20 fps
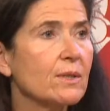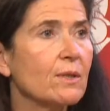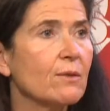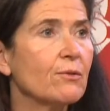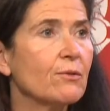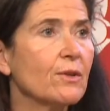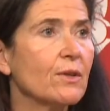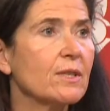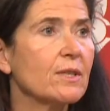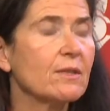the
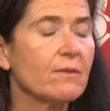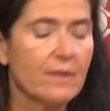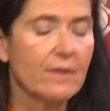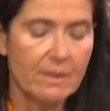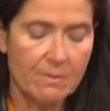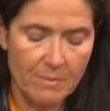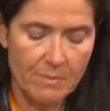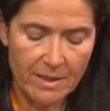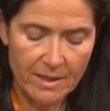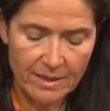first
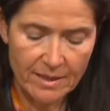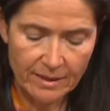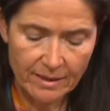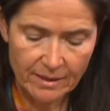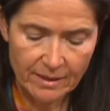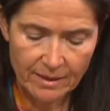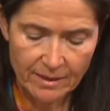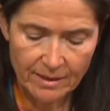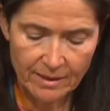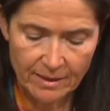wind park
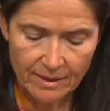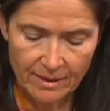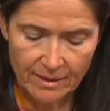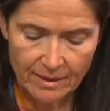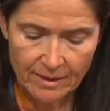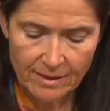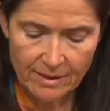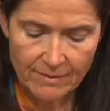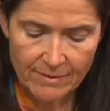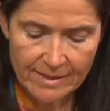
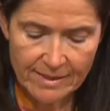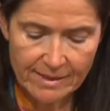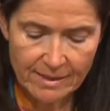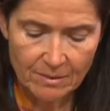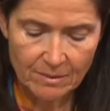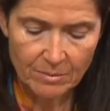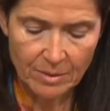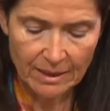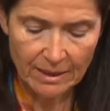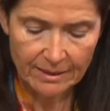in the
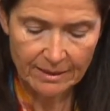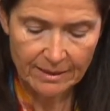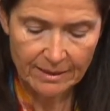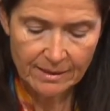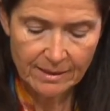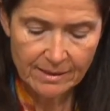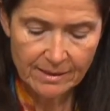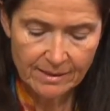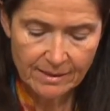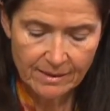Western
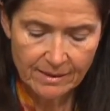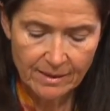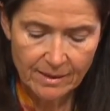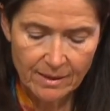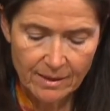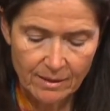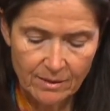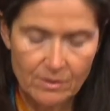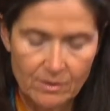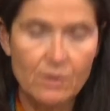Balkans,
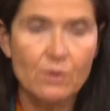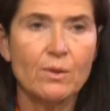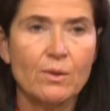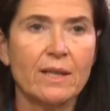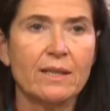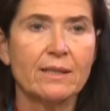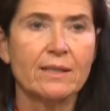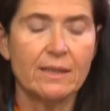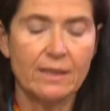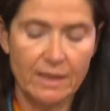
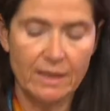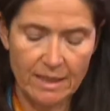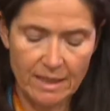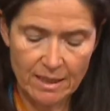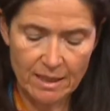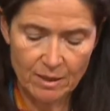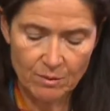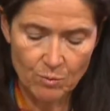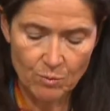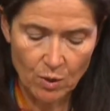constructed here
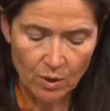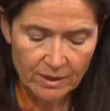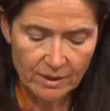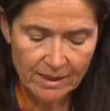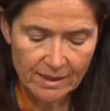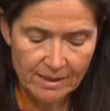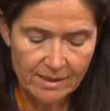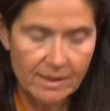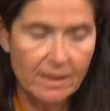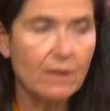in
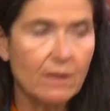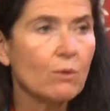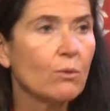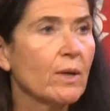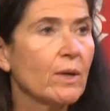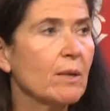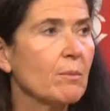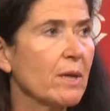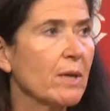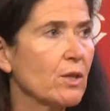Bogdanci,
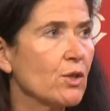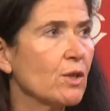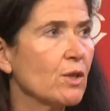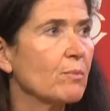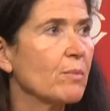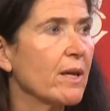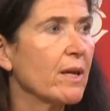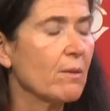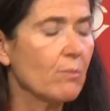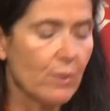already mentioned
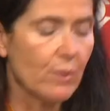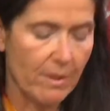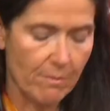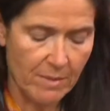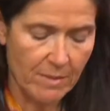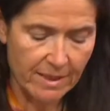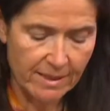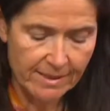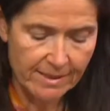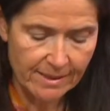by the Prime
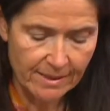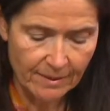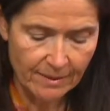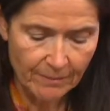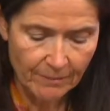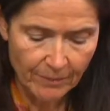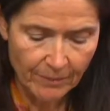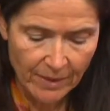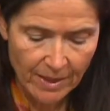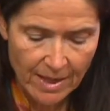Minister,
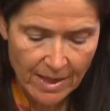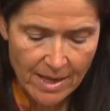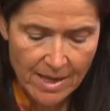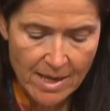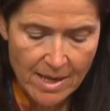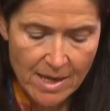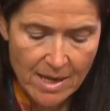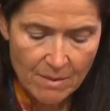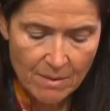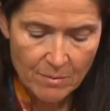
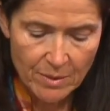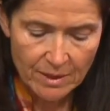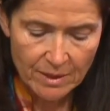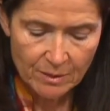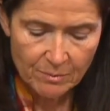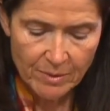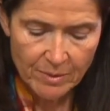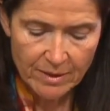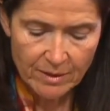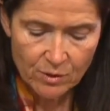
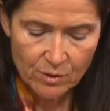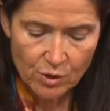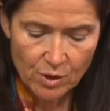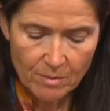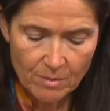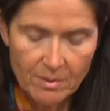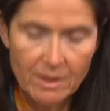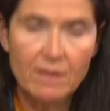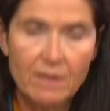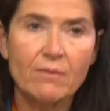built by the
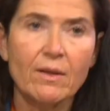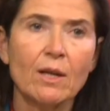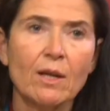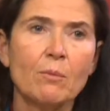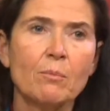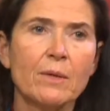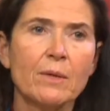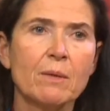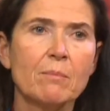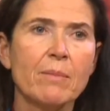German
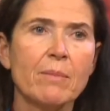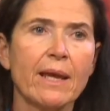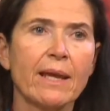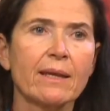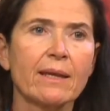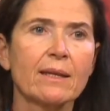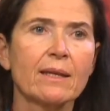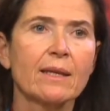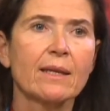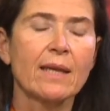Development
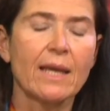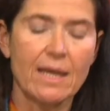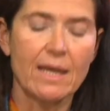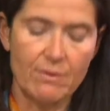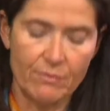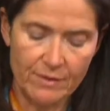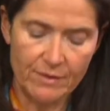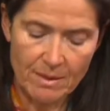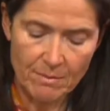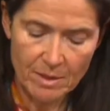Bank
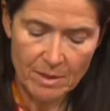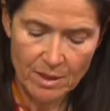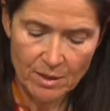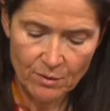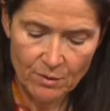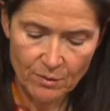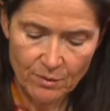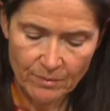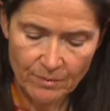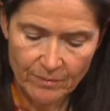
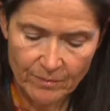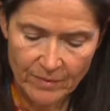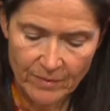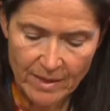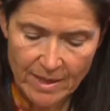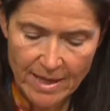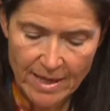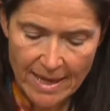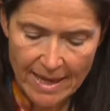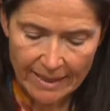KfW,
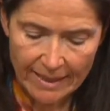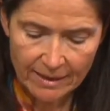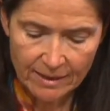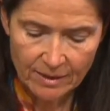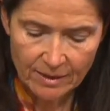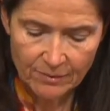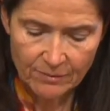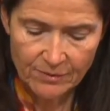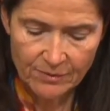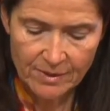
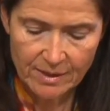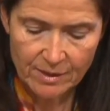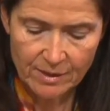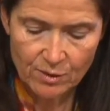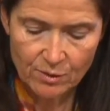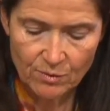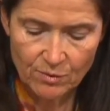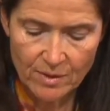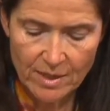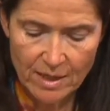active since
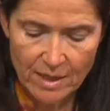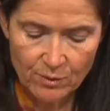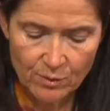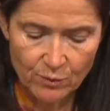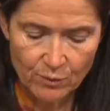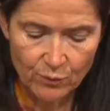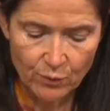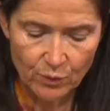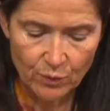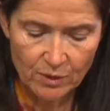
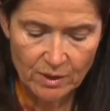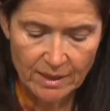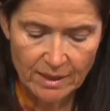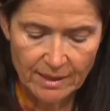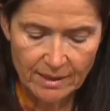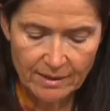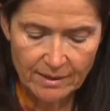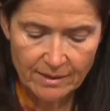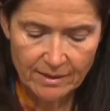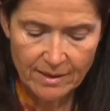
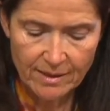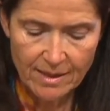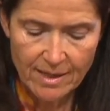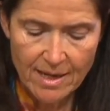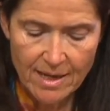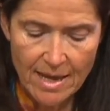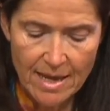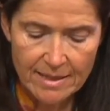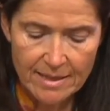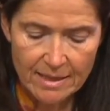2014,
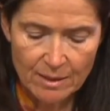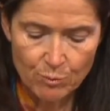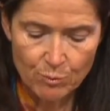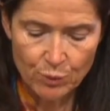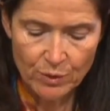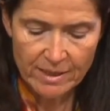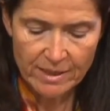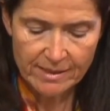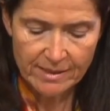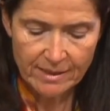and at
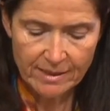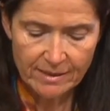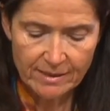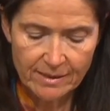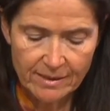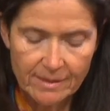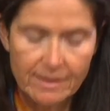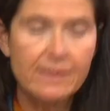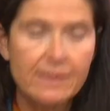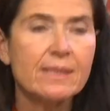present
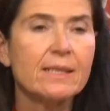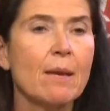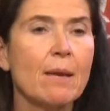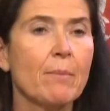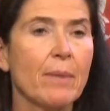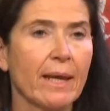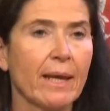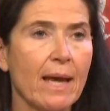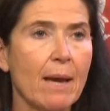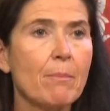
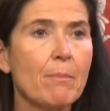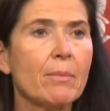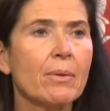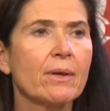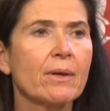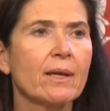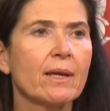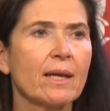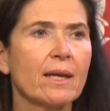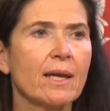stepping up,
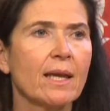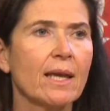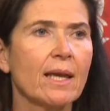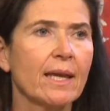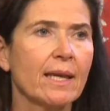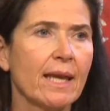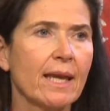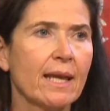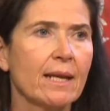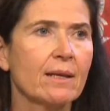
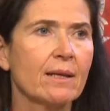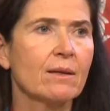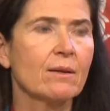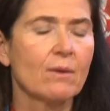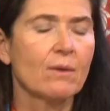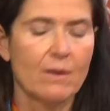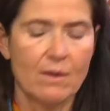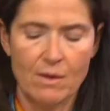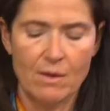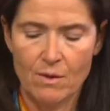again
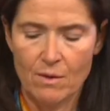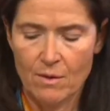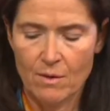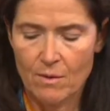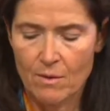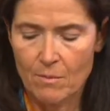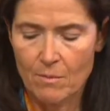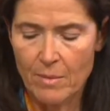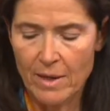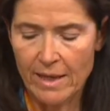
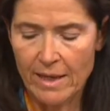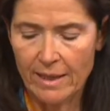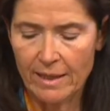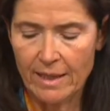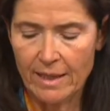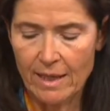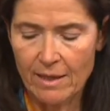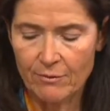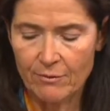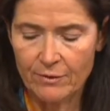by
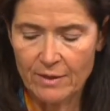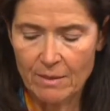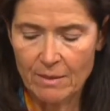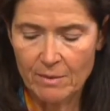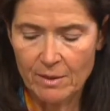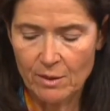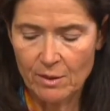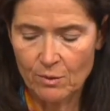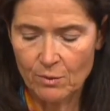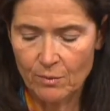
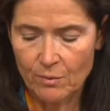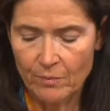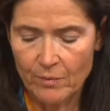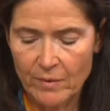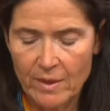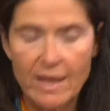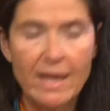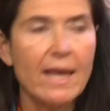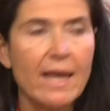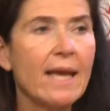KfW
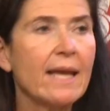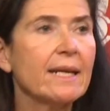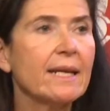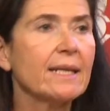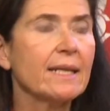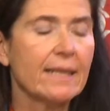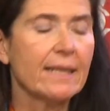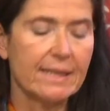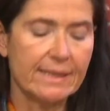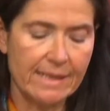and
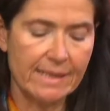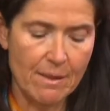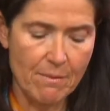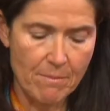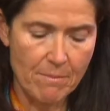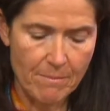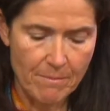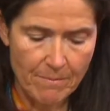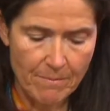ESM.